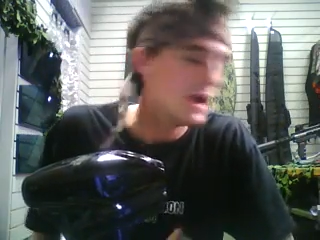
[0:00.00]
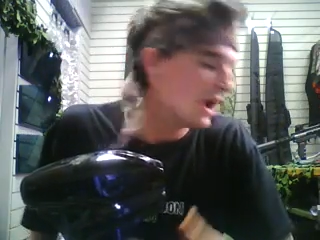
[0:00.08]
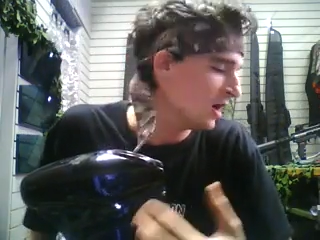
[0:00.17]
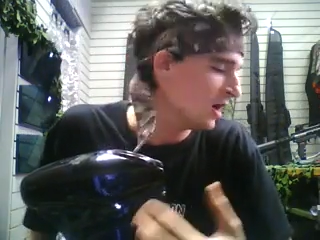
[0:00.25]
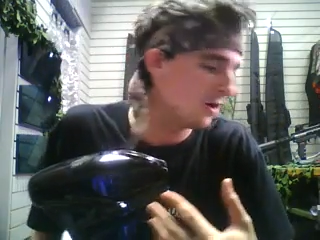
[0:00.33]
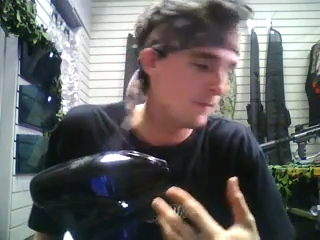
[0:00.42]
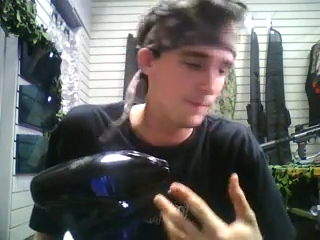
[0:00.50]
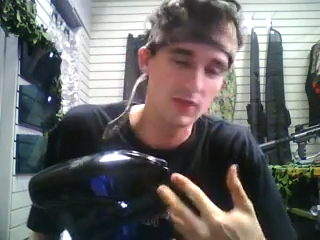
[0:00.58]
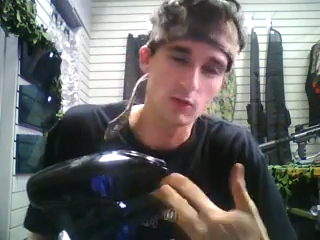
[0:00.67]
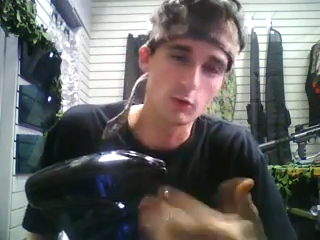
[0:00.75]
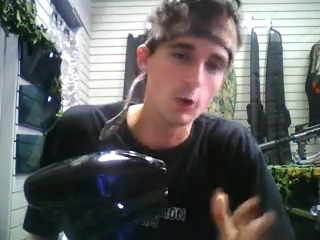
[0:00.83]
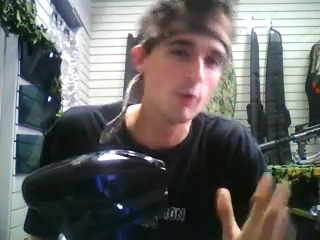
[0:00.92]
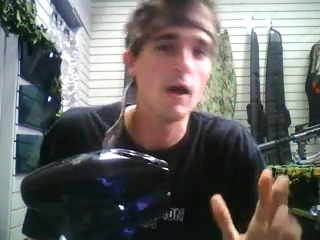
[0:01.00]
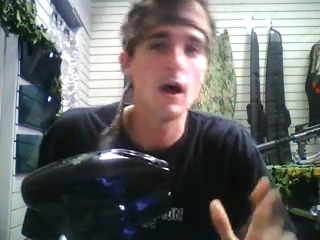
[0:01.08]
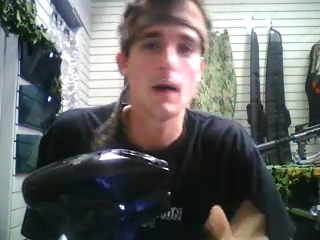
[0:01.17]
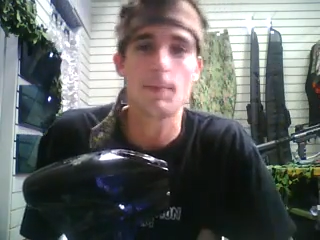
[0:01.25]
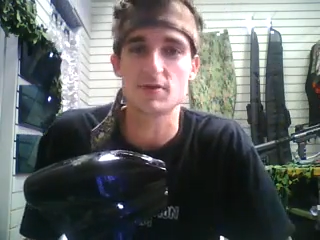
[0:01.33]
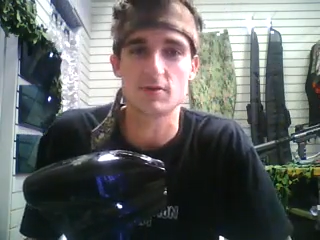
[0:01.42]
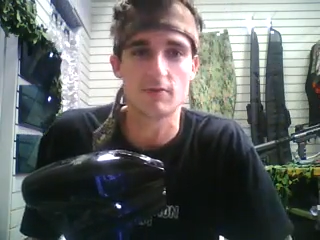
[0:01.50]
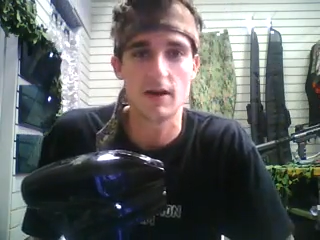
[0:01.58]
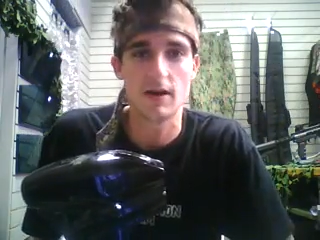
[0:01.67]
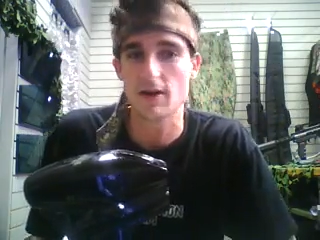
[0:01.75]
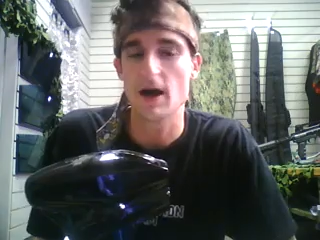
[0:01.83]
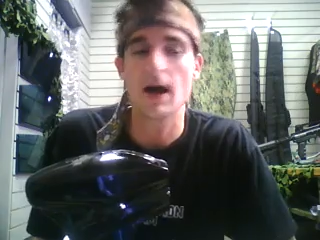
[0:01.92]
I'll throw the hoppers
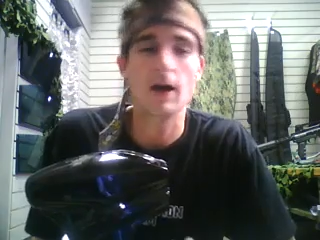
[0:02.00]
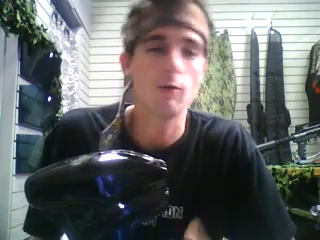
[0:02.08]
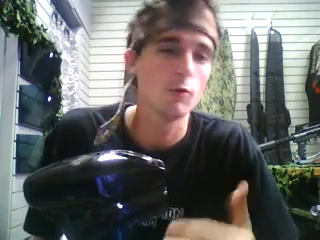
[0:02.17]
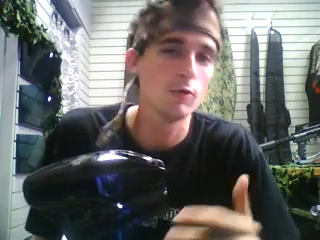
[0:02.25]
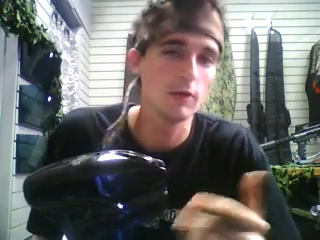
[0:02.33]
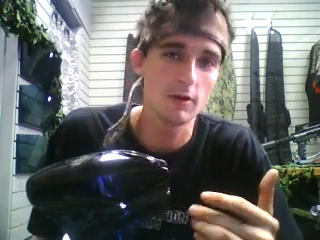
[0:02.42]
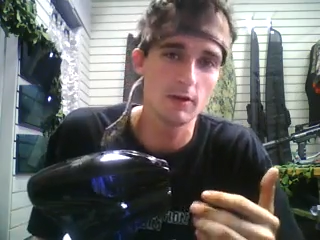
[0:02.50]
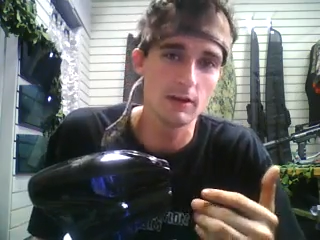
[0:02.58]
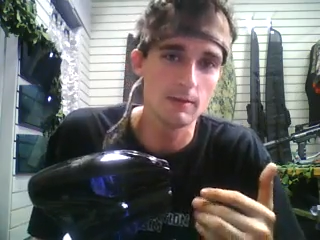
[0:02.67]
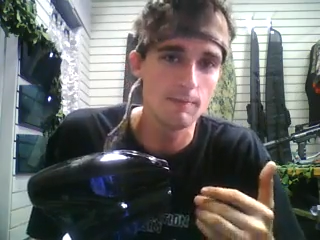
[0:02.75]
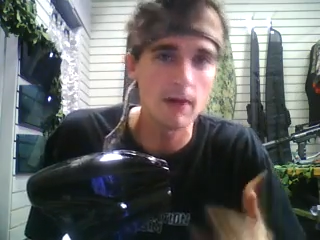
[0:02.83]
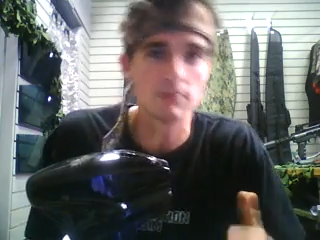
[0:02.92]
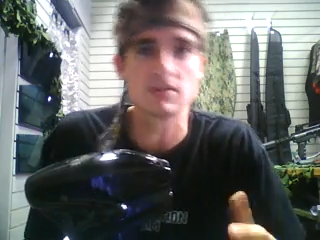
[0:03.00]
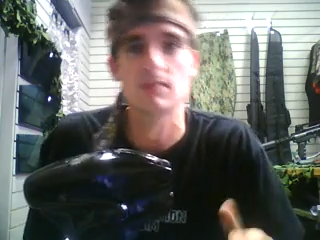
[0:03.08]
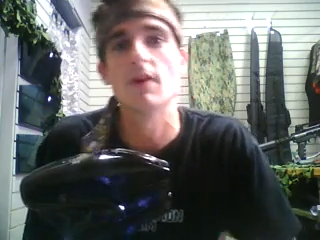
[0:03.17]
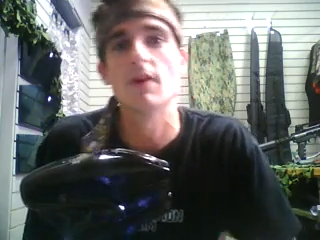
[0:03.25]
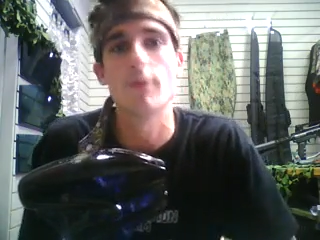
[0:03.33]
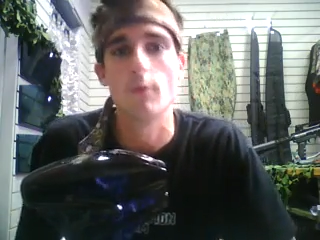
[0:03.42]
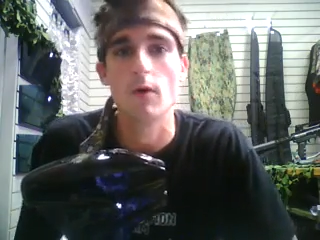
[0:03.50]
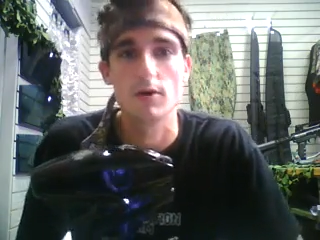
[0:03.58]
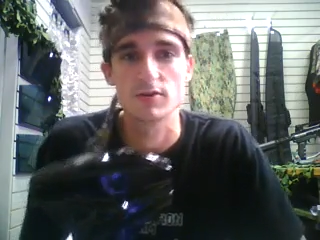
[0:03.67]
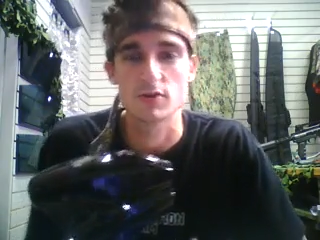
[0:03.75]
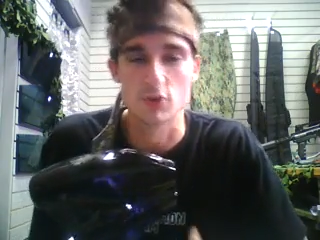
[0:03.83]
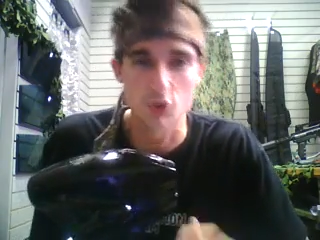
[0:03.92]
around. I will literally bounce them off the
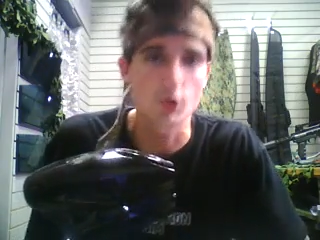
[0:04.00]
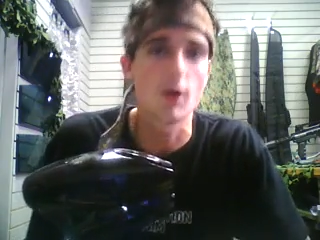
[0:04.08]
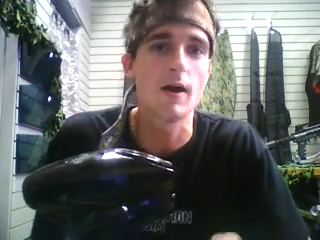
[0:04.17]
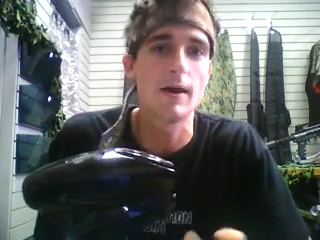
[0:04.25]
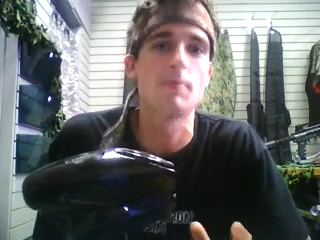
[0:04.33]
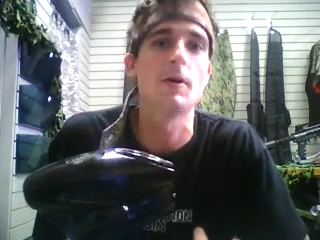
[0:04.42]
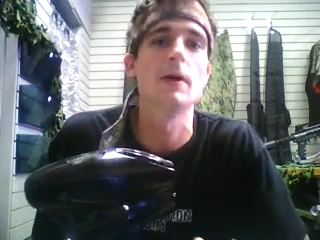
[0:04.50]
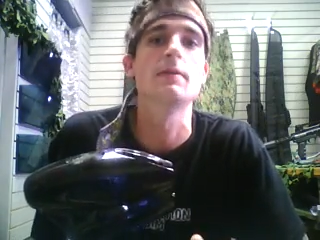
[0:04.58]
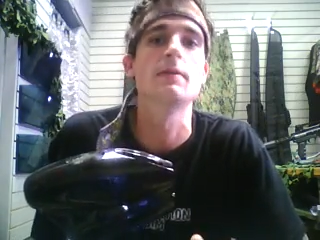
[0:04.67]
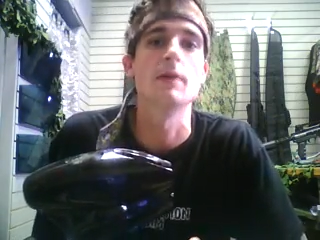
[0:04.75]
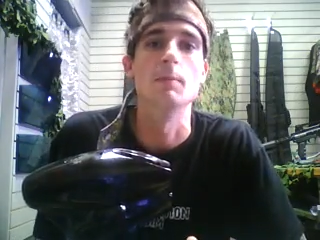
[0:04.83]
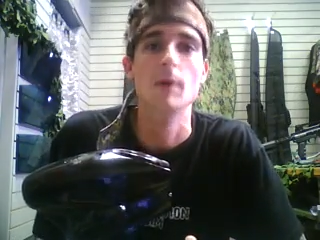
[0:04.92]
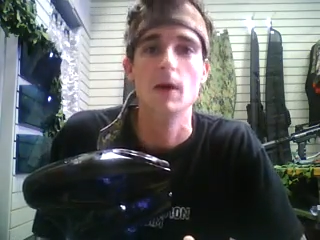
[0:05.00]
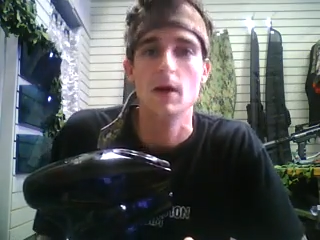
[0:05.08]
walls to try and break them,